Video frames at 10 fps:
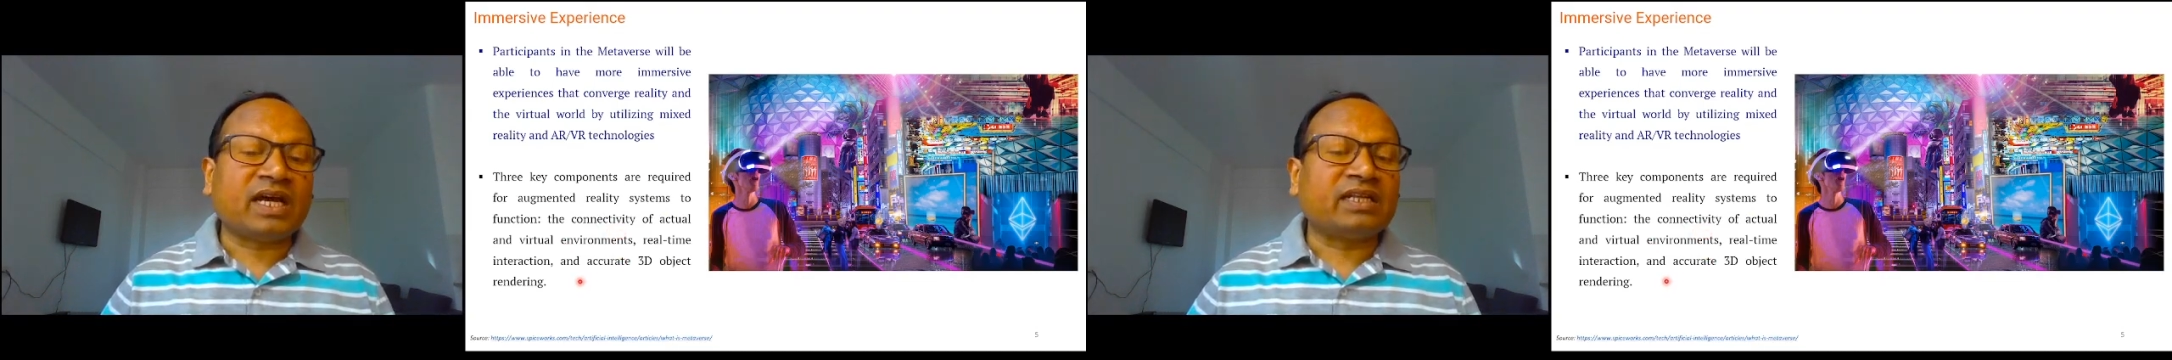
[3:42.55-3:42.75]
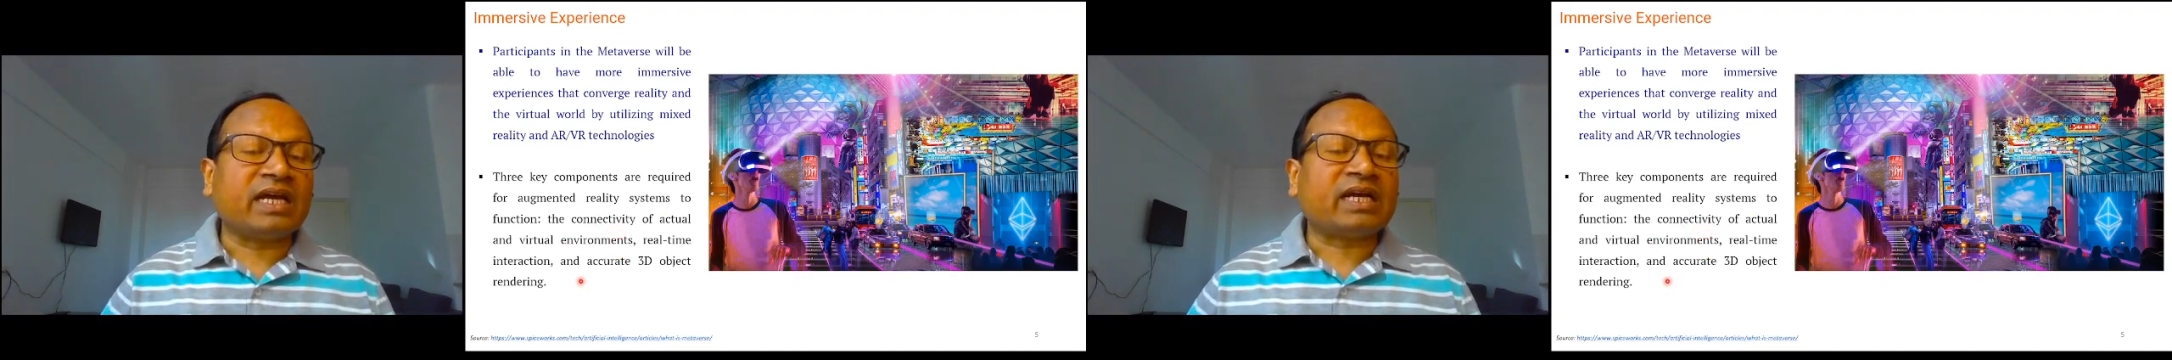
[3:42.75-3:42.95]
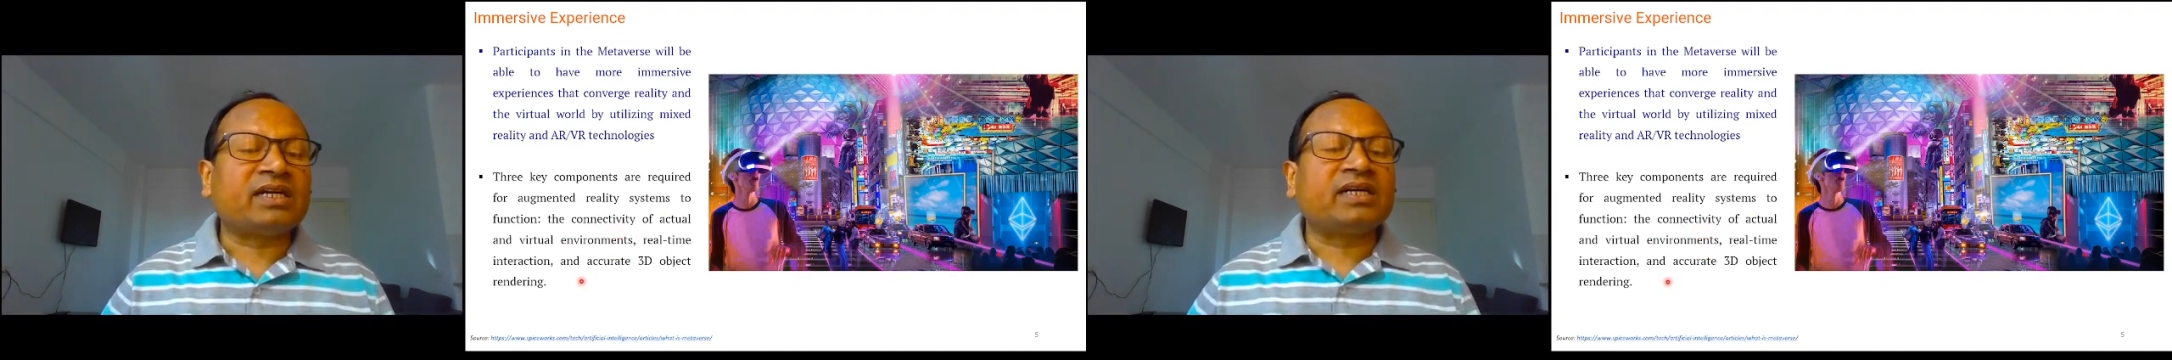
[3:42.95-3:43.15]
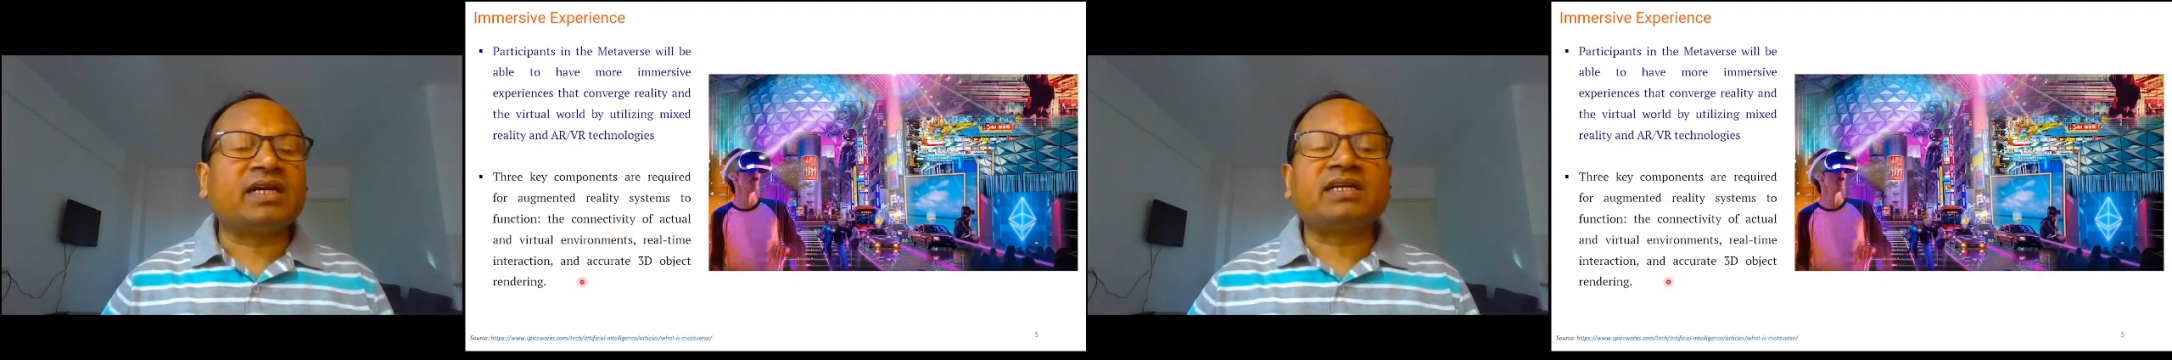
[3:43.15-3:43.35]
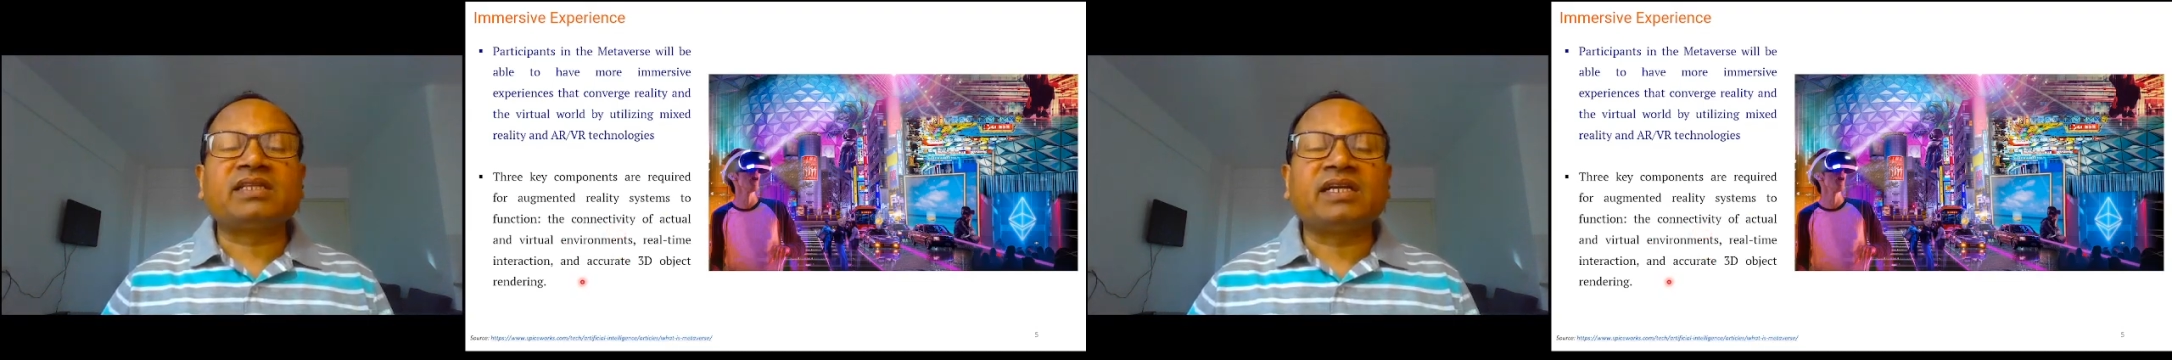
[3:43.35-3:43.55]
and the
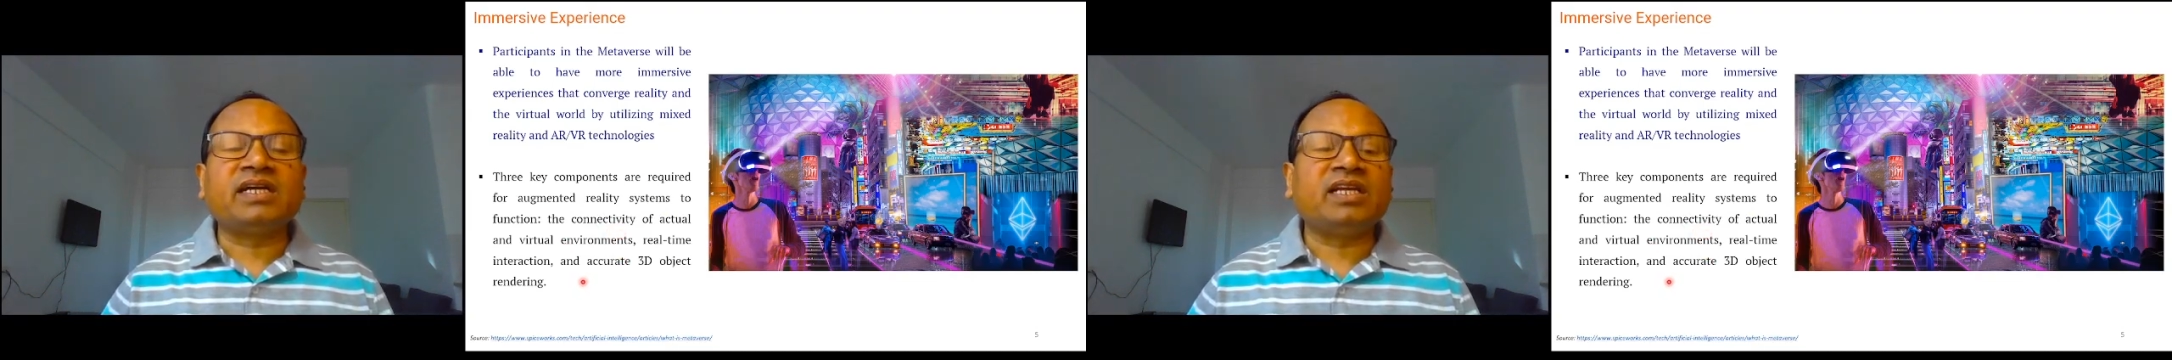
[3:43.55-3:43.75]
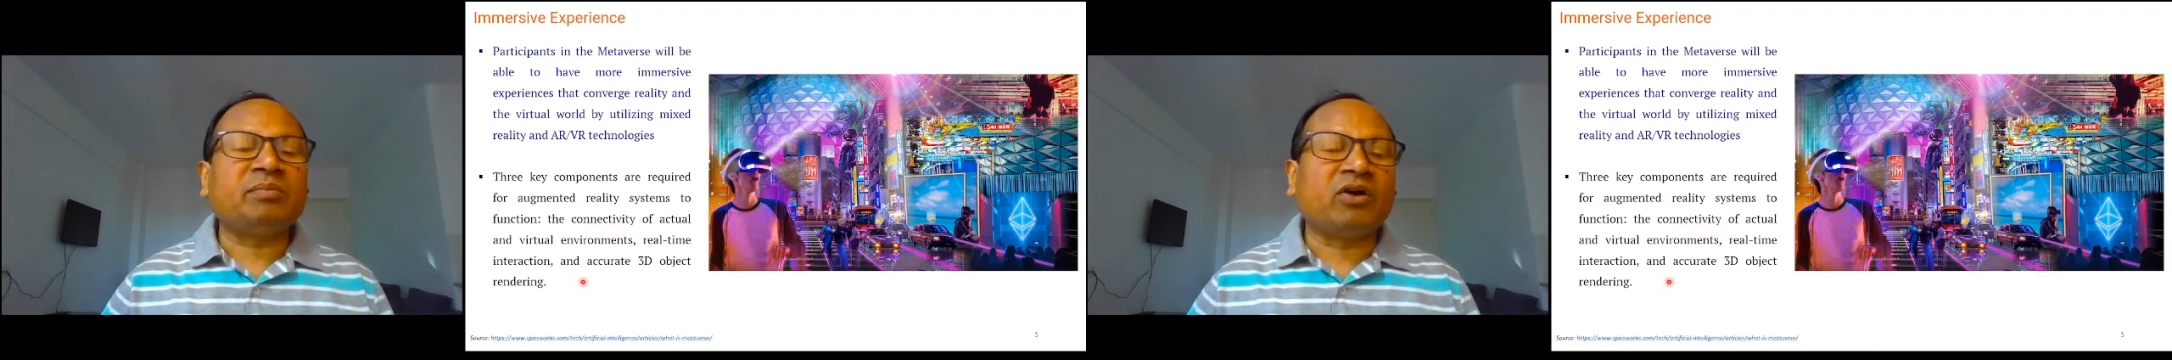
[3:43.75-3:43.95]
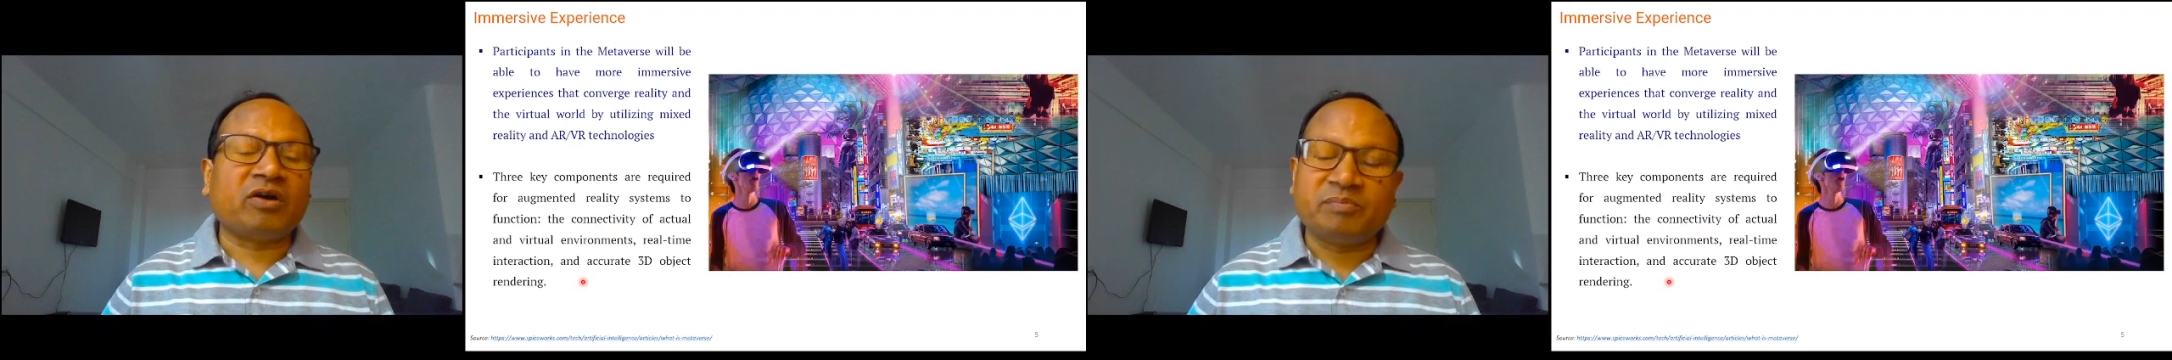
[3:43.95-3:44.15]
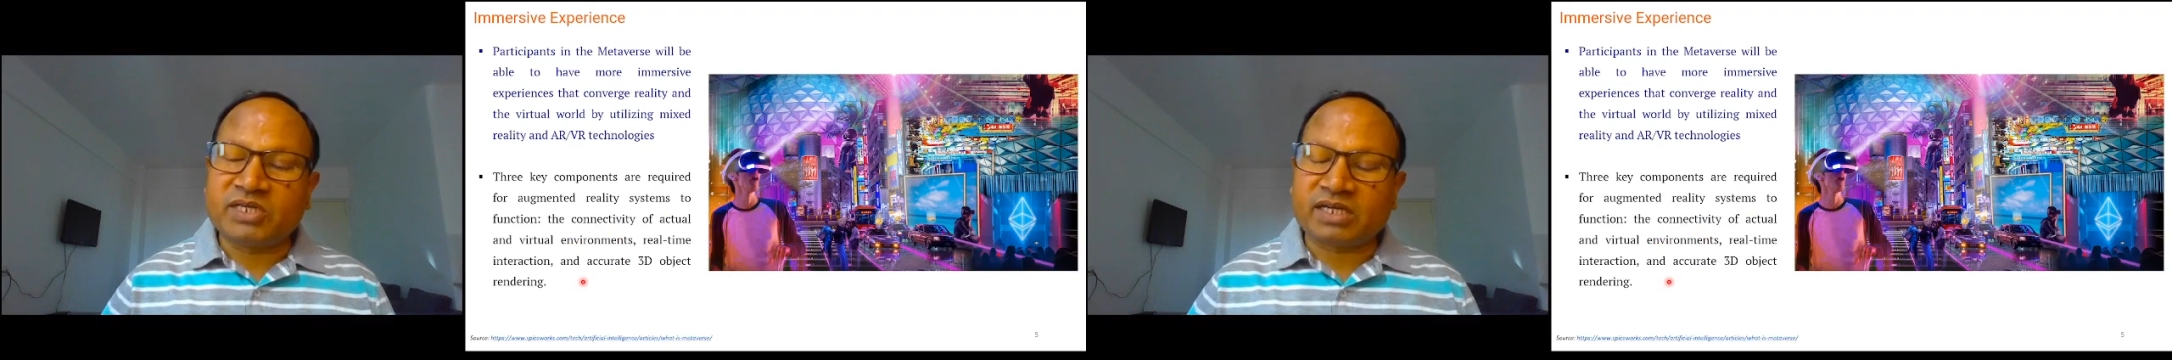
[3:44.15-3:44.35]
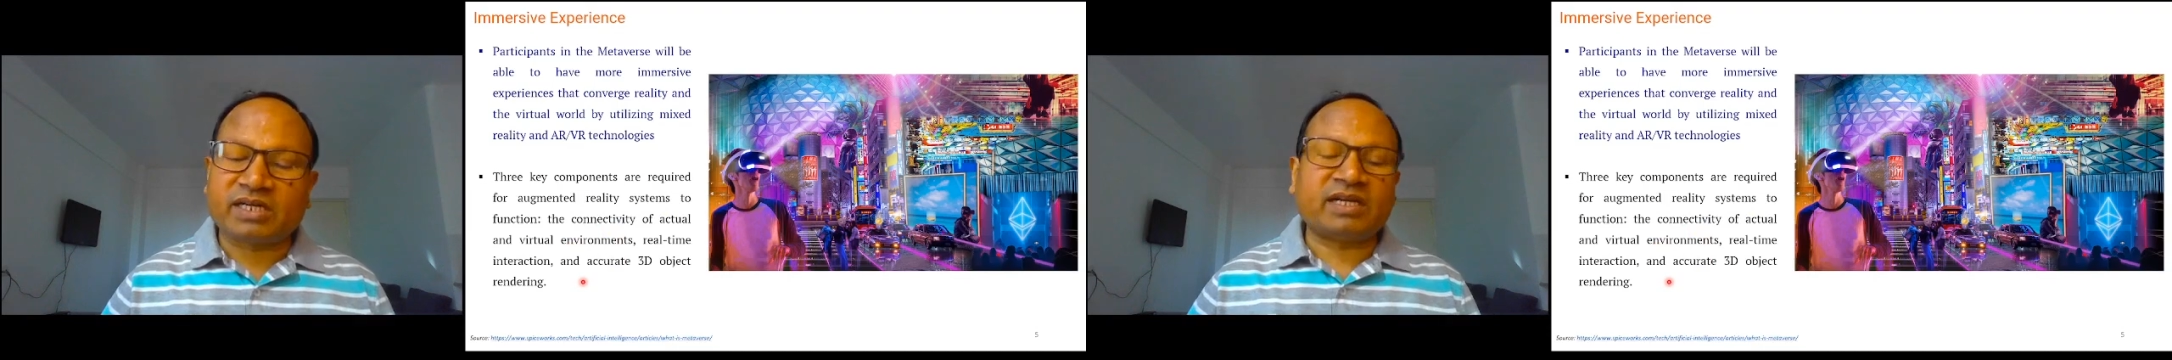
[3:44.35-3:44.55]
accurate 3D
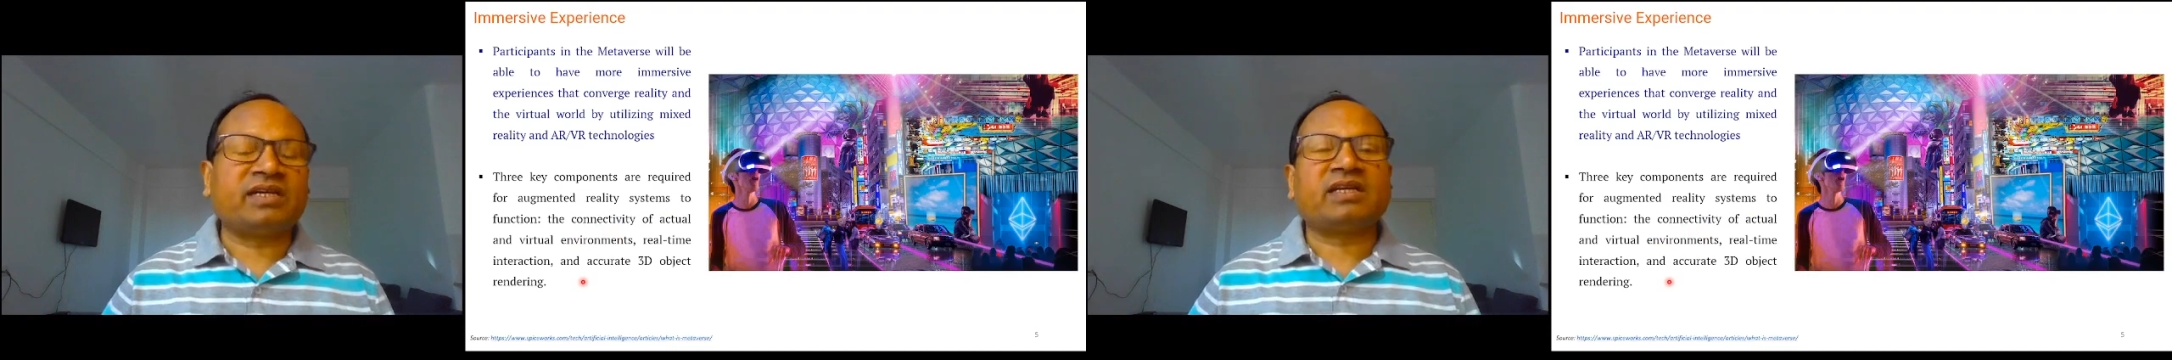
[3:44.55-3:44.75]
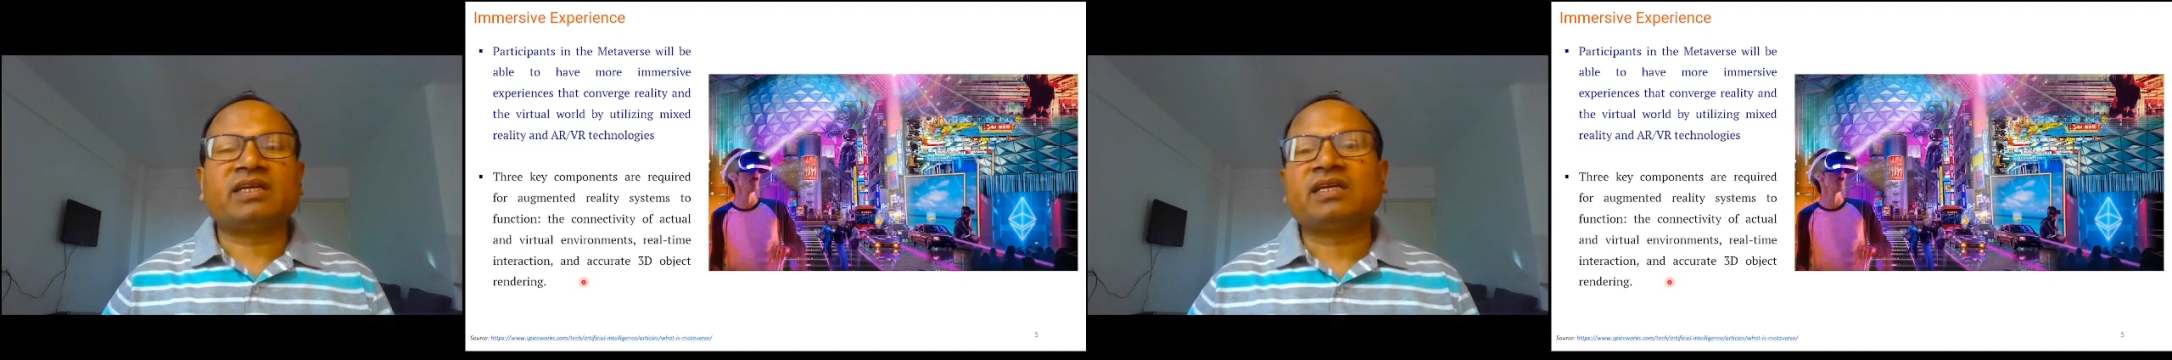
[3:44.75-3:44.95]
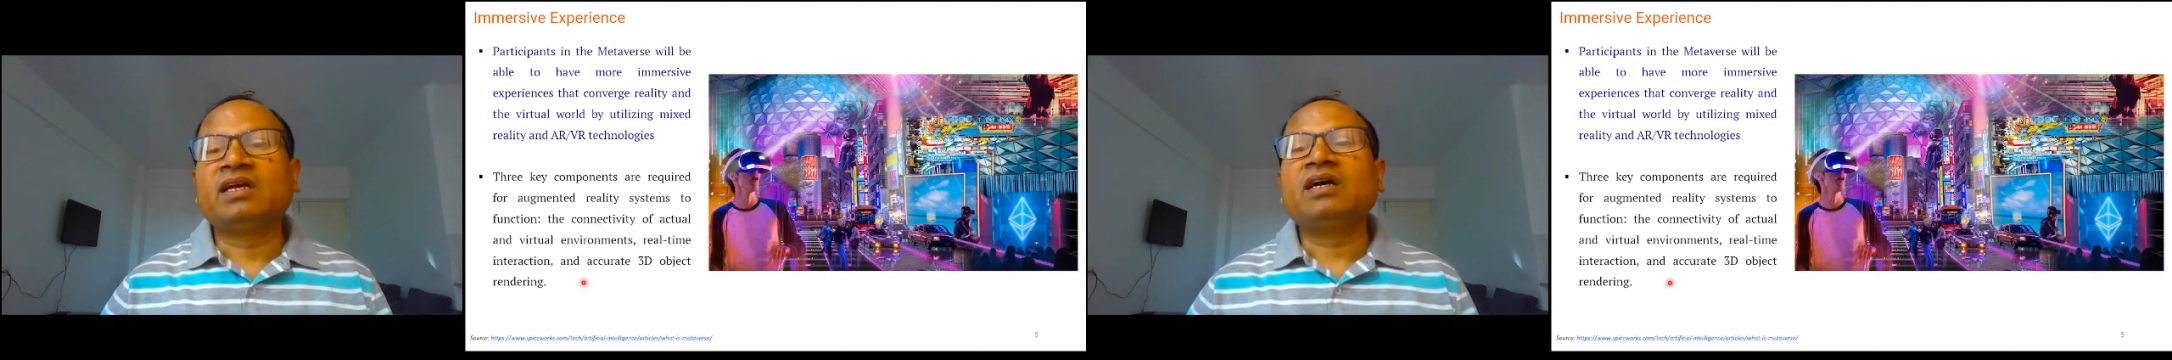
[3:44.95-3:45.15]
object rendering